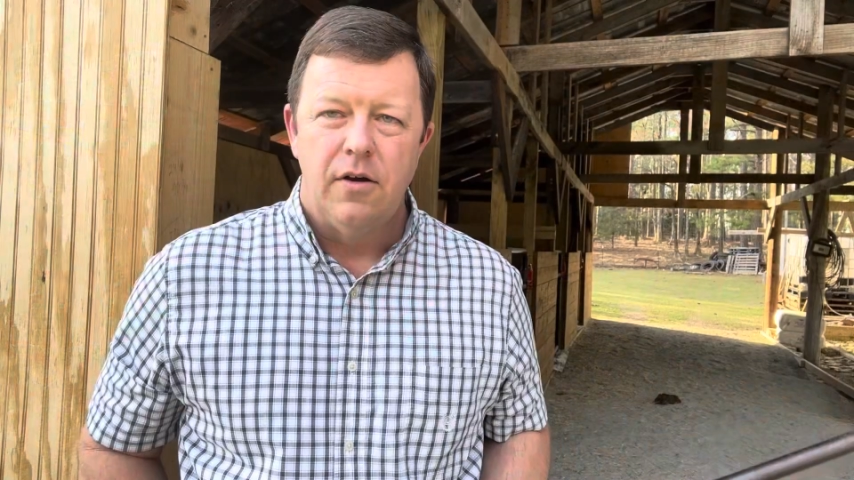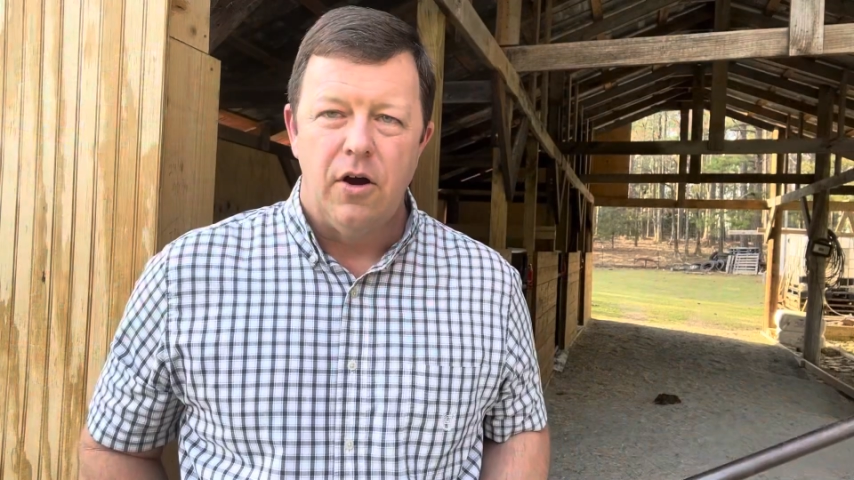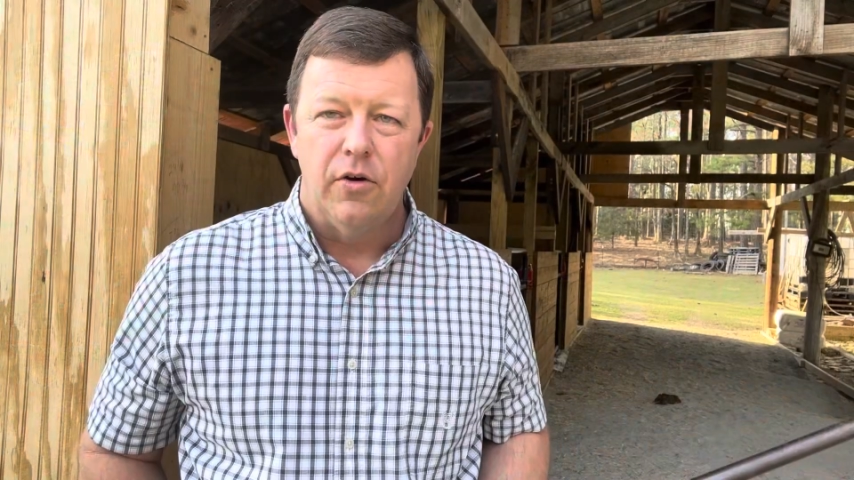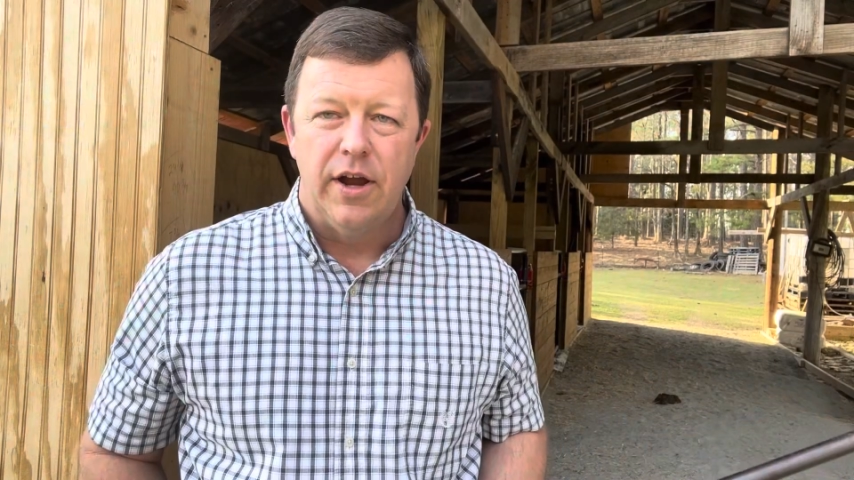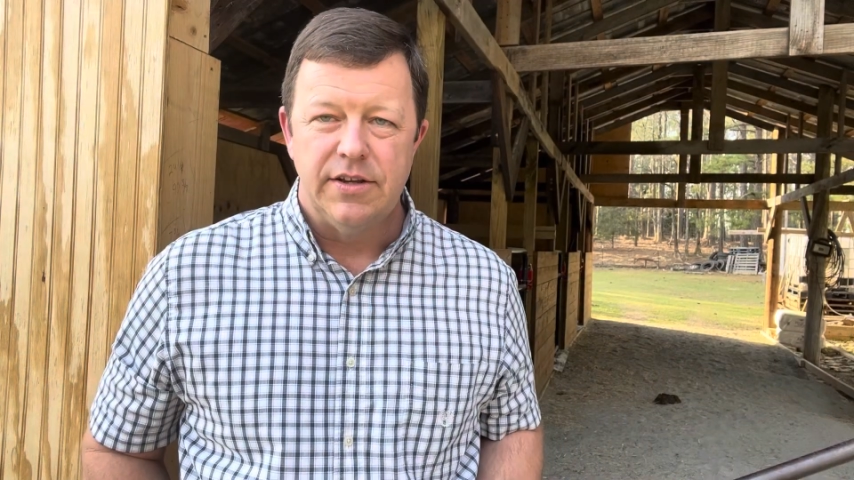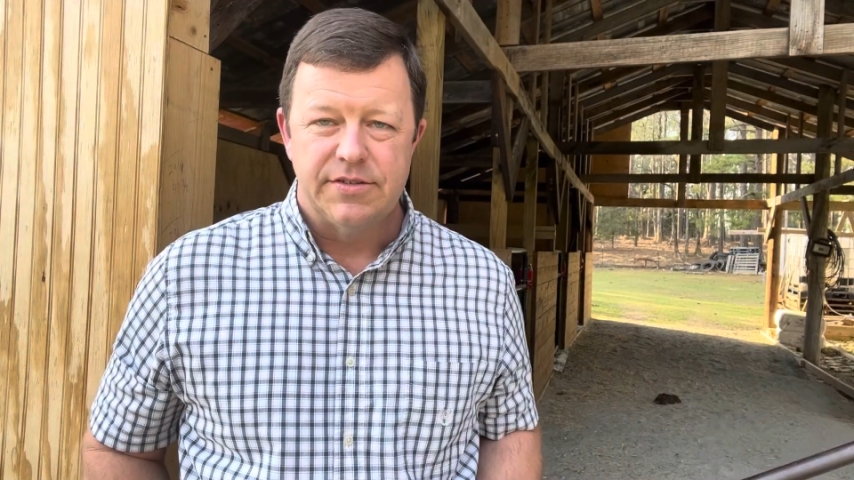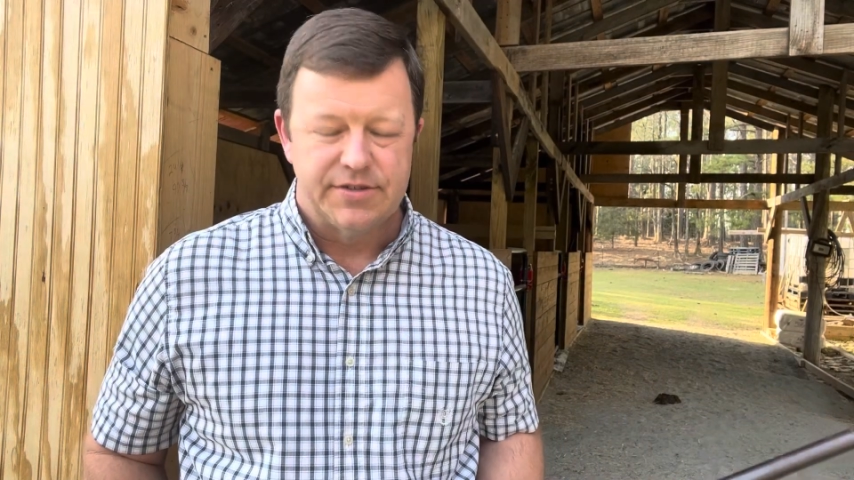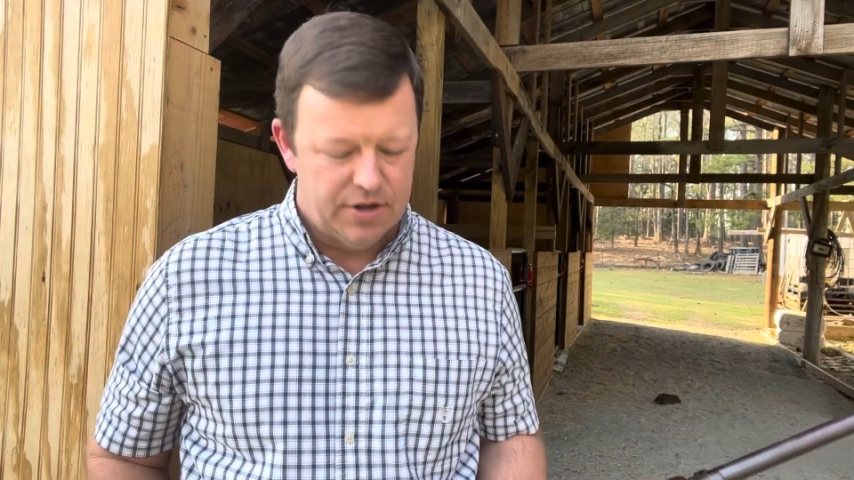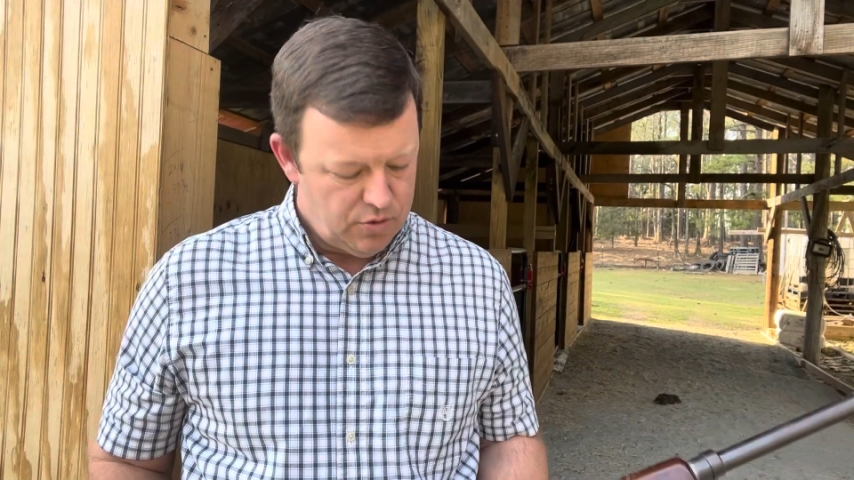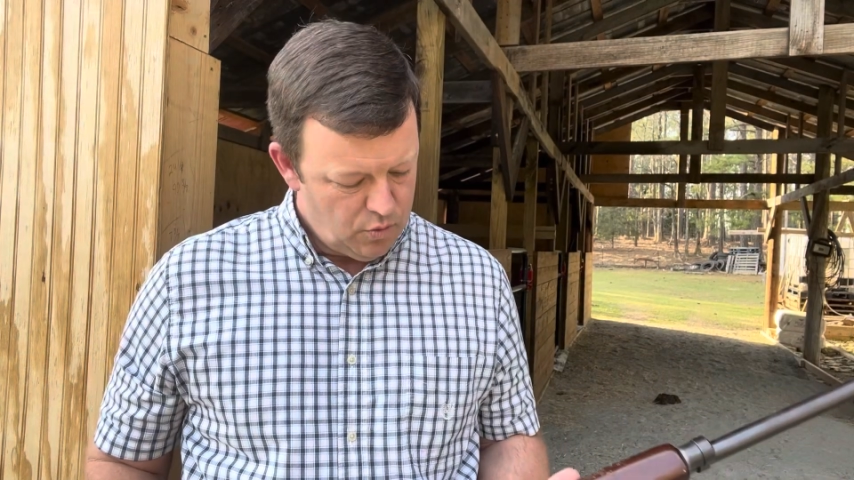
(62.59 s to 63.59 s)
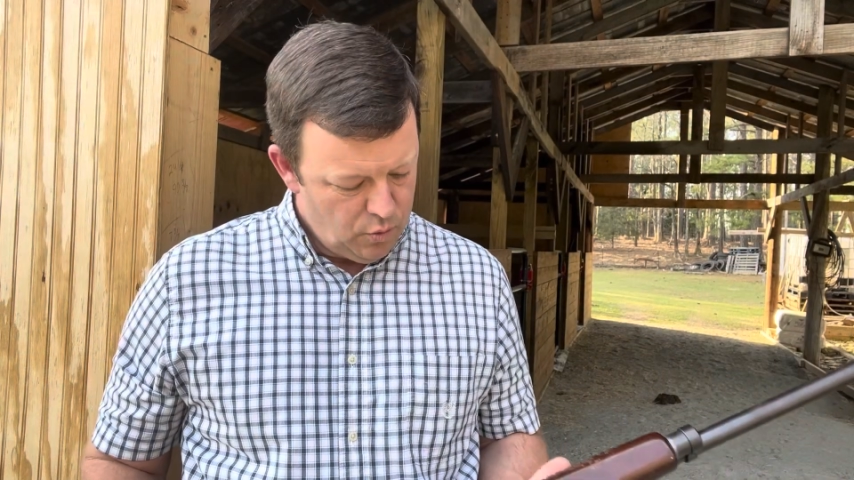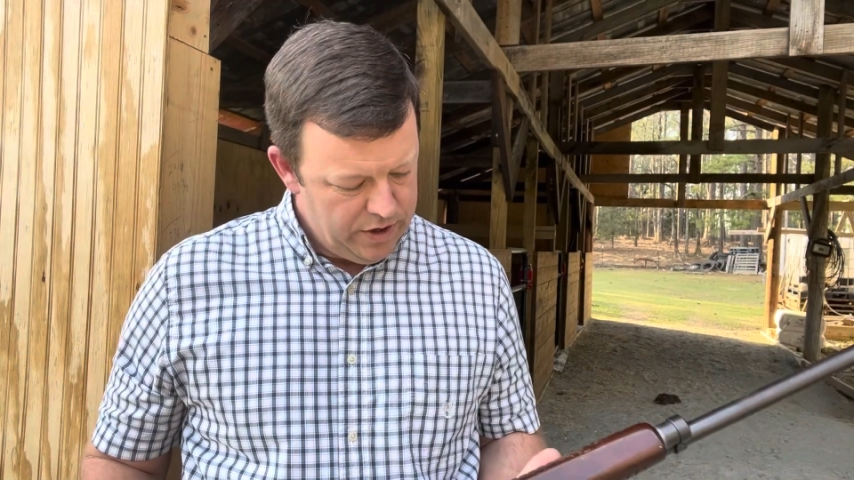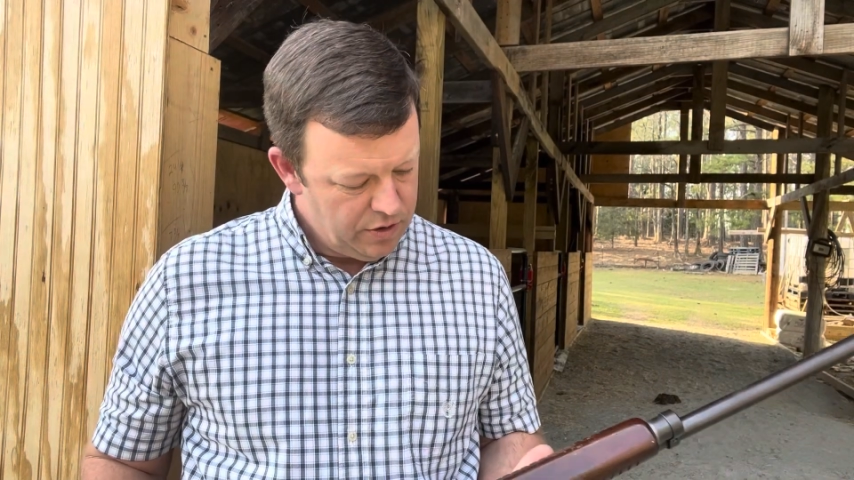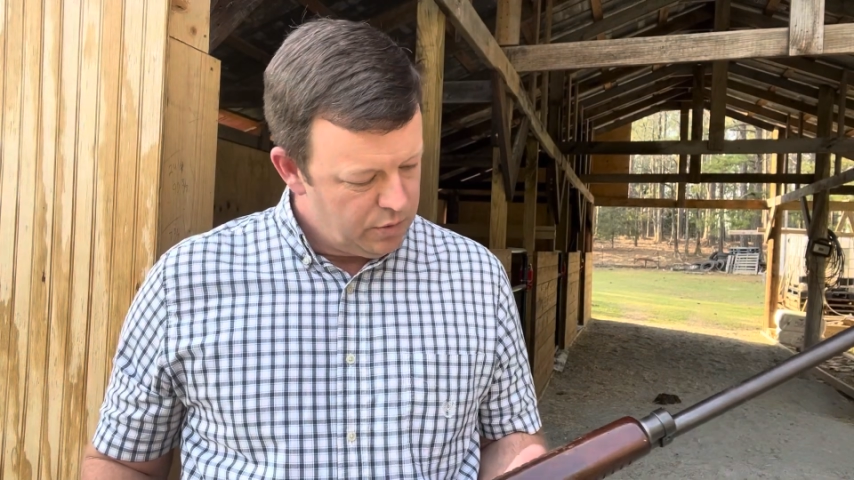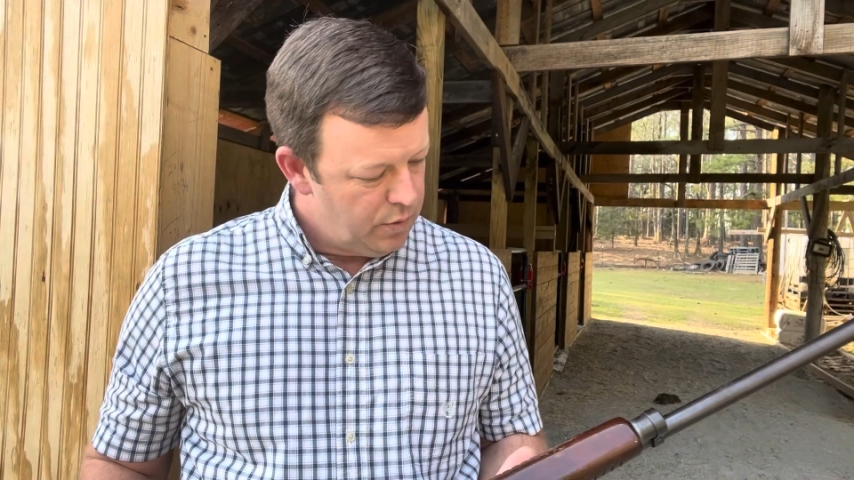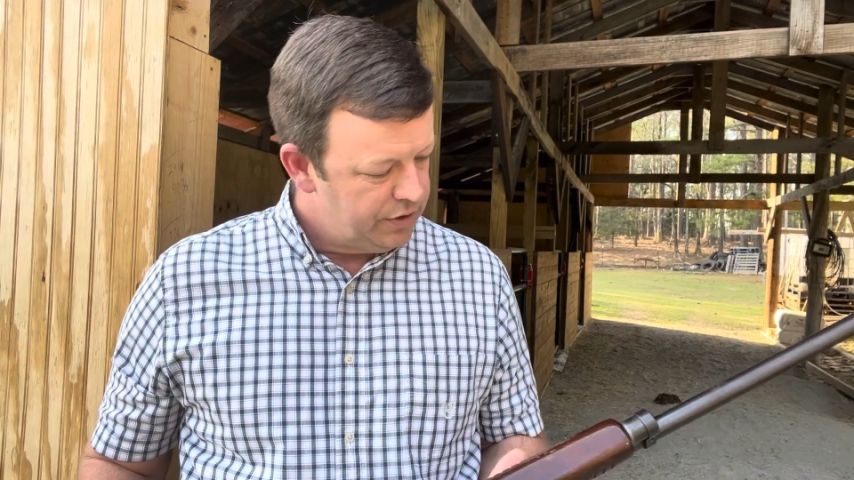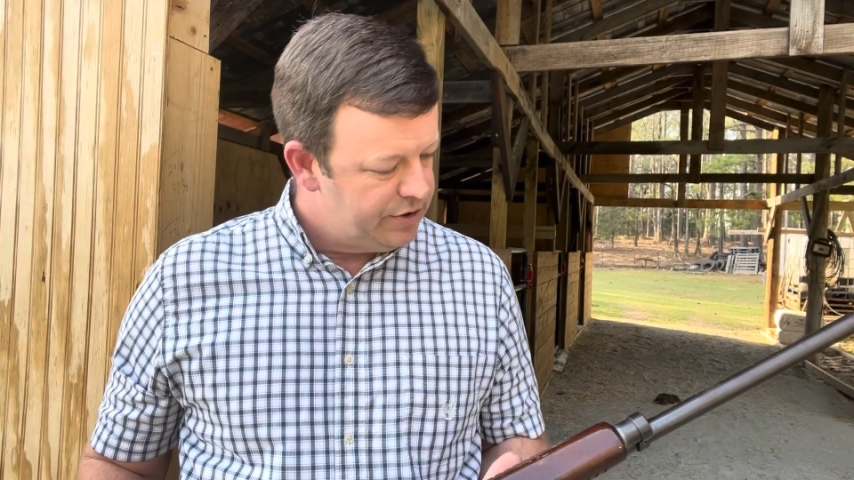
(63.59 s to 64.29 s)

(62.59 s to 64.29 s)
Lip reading: All right, so we are going